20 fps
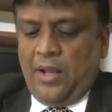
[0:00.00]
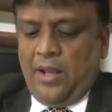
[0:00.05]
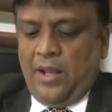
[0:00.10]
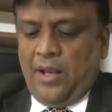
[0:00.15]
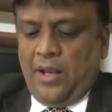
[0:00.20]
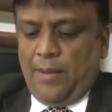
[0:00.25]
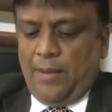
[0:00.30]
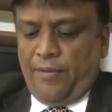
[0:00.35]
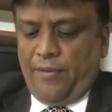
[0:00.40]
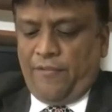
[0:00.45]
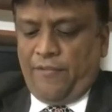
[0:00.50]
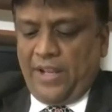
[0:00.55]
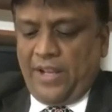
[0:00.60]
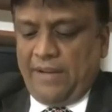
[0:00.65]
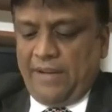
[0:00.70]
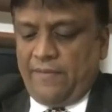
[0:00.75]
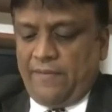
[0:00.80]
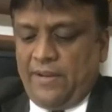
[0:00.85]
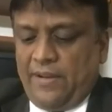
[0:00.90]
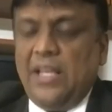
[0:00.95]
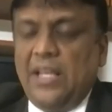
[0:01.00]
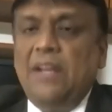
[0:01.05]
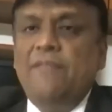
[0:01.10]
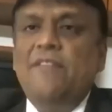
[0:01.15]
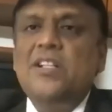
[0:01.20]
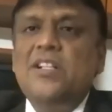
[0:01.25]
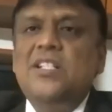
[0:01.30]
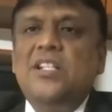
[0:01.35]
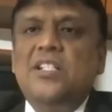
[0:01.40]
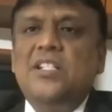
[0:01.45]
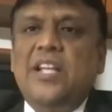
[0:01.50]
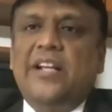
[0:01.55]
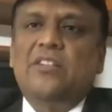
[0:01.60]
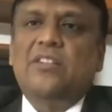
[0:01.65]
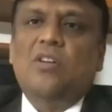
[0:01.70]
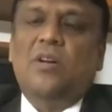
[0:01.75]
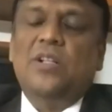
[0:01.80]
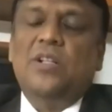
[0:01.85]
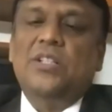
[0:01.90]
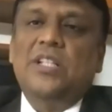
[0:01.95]
number 5 invest in
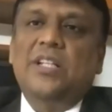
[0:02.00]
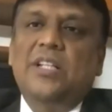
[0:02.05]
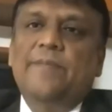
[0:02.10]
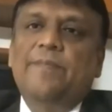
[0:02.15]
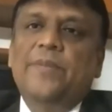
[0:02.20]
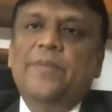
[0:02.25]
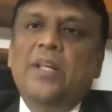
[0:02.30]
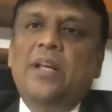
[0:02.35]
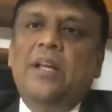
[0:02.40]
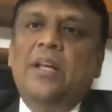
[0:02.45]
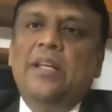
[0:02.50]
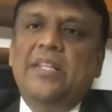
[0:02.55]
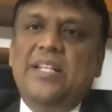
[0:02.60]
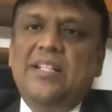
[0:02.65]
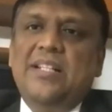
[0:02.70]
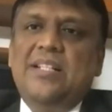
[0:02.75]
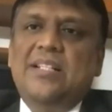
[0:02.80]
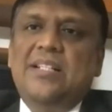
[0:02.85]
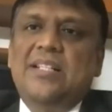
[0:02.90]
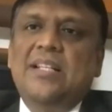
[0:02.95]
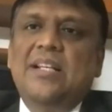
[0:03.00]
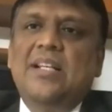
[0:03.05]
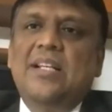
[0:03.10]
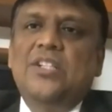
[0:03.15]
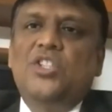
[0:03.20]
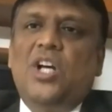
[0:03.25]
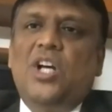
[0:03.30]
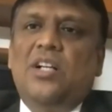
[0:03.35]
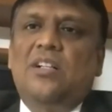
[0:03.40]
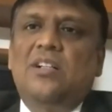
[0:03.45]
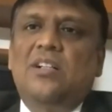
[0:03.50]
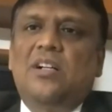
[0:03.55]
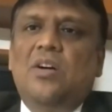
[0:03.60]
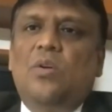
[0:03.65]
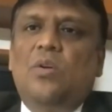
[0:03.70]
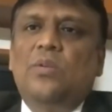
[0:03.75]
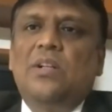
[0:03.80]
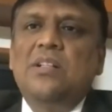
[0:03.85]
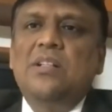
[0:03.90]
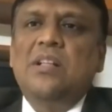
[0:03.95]
technology yes chartered
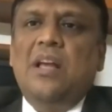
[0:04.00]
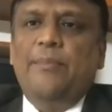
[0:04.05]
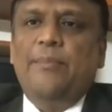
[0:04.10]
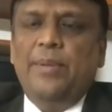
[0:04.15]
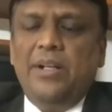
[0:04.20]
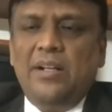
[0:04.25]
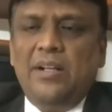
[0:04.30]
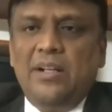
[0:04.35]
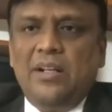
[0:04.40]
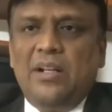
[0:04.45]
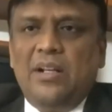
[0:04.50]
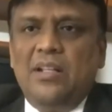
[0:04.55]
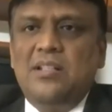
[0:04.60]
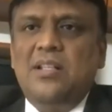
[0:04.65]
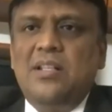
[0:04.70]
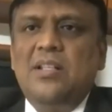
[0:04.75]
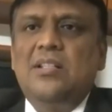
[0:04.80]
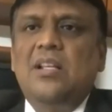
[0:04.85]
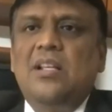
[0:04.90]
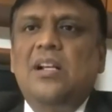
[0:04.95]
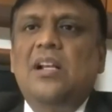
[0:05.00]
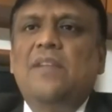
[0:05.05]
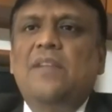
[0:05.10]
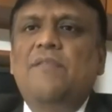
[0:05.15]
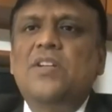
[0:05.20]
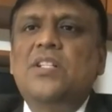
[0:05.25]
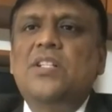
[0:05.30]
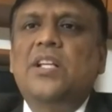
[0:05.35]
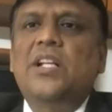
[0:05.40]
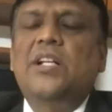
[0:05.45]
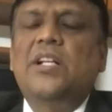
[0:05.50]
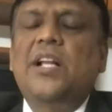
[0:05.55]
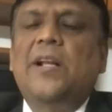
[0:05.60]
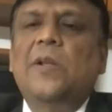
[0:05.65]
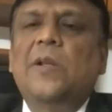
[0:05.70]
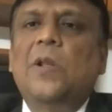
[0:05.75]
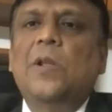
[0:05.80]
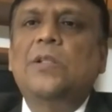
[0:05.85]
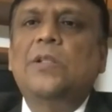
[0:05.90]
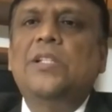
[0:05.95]
accountants have been consistently investing in
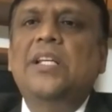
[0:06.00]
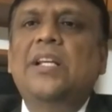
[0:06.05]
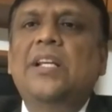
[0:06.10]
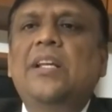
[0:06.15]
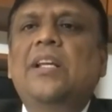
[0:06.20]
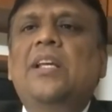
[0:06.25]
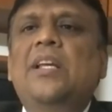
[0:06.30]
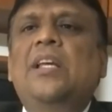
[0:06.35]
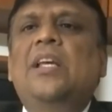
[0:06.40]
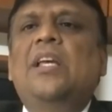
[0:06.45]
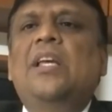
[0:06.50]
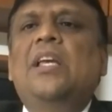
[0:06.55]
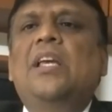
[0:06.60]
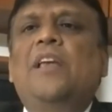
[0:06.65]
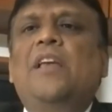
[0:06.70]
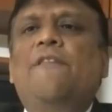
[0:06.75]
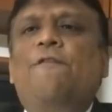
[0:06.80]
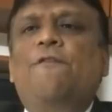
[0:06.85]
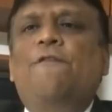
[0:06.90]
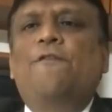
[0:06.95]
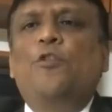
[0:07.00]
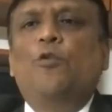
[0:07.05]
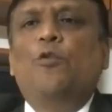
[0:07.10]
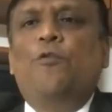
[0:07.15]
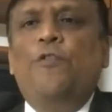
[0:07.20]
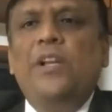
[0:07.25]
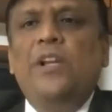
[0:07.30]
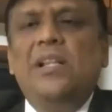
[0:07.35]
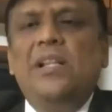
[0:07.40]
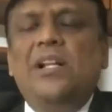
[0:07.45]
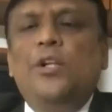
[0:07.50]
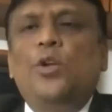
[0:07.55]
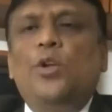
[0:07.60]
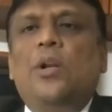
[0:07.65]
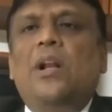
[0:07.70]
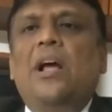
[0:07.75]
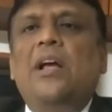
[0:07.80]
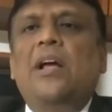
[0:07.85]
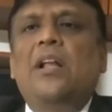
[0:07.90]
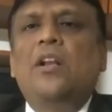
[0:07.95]
technology if you feel that
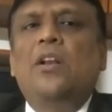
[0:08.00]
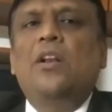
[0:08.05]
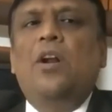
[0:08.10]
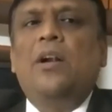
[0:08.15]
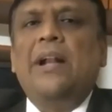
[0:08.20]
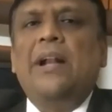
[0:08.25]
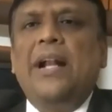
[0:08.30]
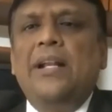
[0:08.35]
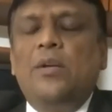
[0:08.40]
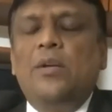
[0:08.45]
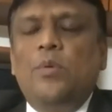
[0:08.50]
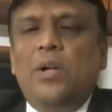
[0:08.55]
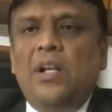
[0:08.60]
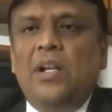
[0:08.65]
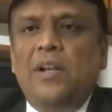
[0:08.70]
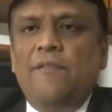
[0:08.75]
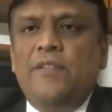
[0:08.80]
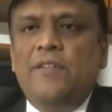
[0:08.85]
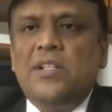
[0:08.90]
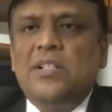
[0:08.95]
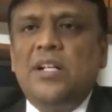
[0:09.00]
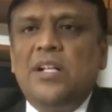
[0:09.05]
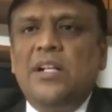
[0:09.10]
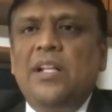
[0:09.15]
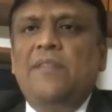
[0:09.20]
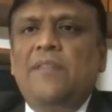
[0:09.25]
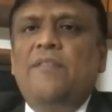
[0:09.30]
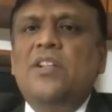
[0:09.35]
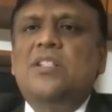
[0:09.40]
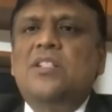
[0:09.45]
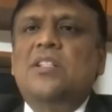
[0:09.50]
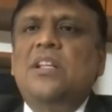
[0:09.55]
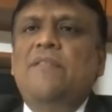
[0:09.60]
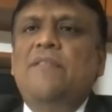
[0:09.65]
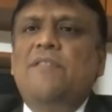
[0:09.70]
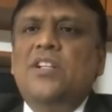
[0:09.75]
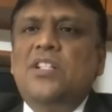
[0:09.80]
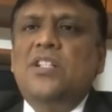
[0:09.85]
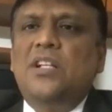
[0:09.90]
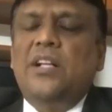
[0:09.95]
you're not adequately invested, invest,
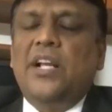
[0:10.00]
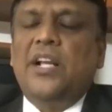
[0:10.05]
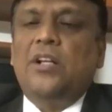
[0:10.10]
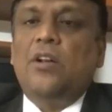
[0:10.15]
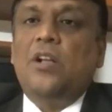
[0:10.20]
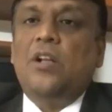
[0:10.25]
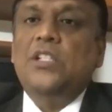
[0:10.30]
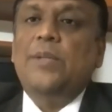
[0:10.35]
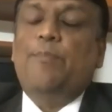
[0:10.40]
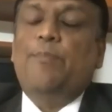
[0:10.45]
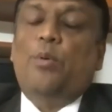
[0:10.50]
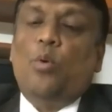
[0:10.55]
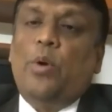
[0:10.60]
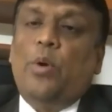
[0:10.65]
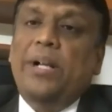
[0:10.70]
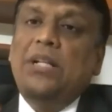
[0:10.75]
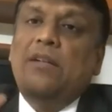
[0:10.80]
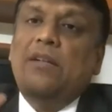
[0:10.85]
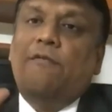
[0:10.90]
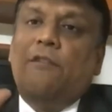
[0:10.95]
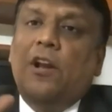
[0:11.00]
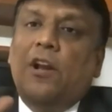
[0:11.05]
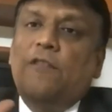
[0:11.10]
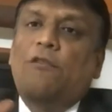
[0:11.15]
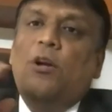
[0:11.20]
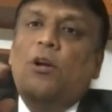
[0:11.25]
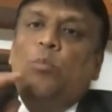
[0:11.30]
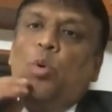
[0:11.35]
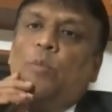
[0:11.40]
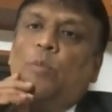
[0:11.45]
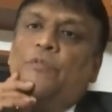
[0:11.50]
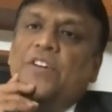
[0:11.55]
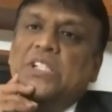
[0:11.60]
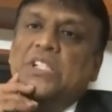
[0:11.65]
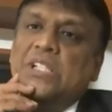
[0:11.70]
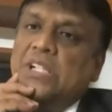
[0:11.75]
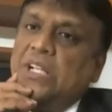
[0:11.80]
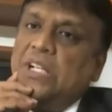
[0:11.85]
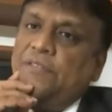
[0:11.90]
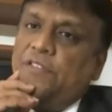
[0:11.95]
invest in technology, provide the work from home
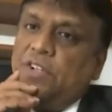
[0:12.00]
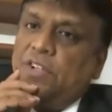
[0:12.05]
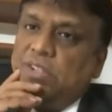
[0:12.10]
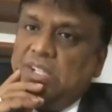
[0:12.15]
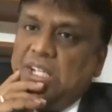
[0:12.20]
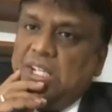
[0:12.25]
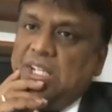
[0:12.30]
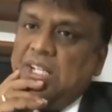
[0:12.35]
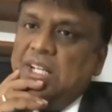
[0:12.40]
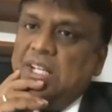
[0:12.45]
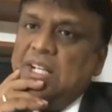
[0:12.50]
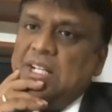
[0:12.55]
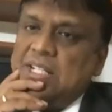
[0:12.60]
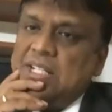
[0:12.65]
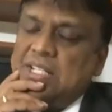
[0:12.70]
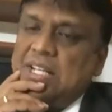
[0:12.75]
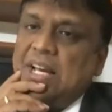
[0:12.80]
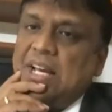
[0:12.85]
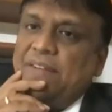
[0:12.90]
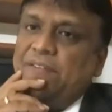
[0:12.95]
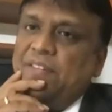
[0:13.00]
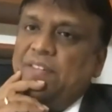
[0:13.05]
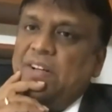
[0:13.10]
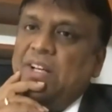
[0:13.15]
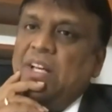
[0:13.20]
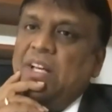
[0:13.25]
facility for the staff,